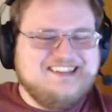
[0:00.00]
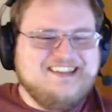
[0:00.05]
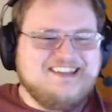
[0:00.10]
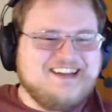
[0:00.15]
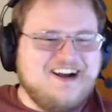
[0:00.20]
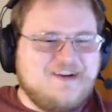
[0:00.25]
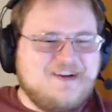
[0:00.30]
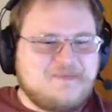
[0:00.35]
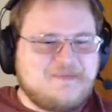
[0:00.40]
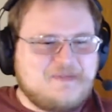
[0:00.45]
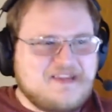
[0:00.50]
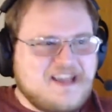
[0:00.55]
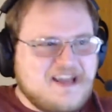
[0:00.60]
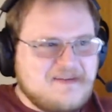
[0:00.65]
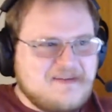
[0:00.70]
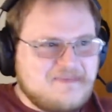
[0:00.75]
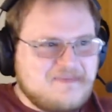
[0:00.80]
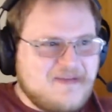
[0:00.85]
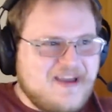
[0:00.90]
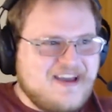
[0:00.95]
Hope you
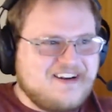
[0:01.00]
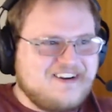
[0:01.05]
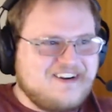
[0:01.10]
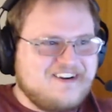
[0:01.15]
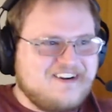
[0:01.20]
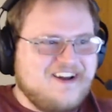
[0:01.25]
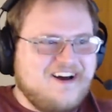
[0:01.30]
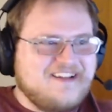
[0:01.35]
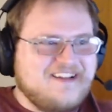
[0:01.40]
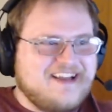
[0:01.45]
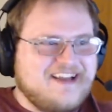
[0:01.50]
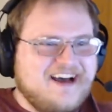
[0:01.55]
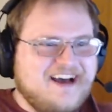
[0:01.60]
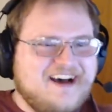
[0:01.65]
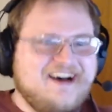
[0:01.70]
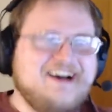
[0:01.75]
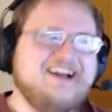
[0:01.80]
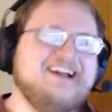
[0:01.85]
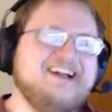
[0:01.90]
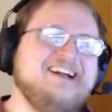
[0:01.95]
get better, not
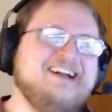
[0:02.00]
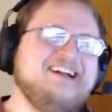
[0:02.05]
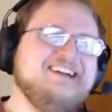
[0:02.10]
die.